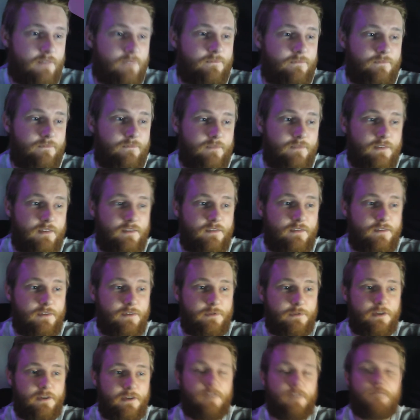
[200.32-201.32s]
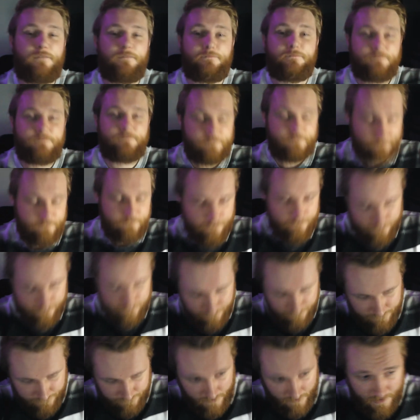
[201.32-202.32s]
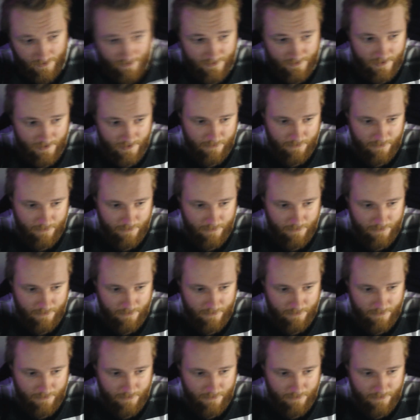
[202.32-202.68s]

and there we go. Now,